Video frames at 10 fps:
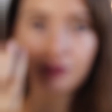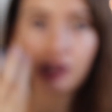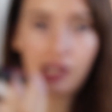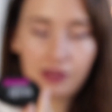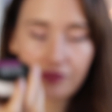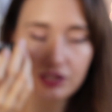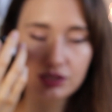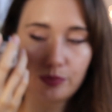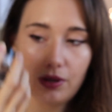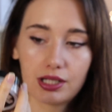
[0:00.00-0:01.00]
I really love
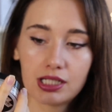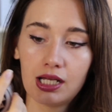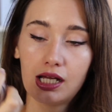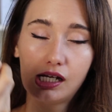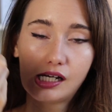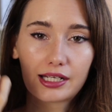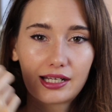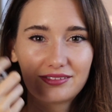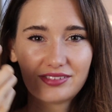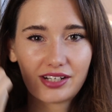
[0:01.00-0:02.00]
this, but I
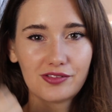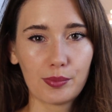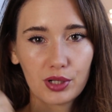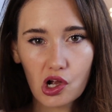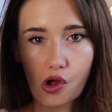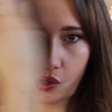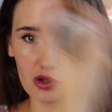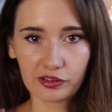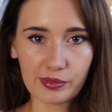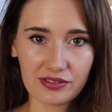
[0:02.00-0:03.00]
kind of find if I put it all
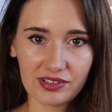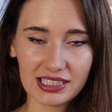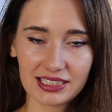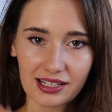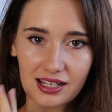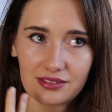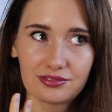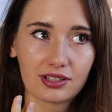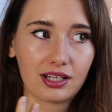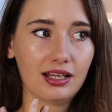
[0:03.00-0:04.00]
over my face, it kind of
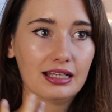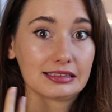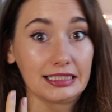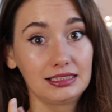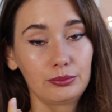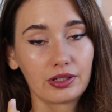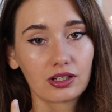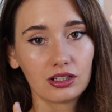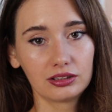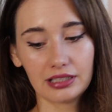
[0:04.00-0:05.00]
takes a bit of
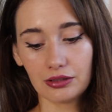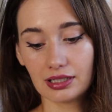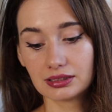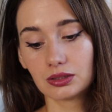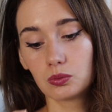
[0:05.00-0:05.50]
colour out, as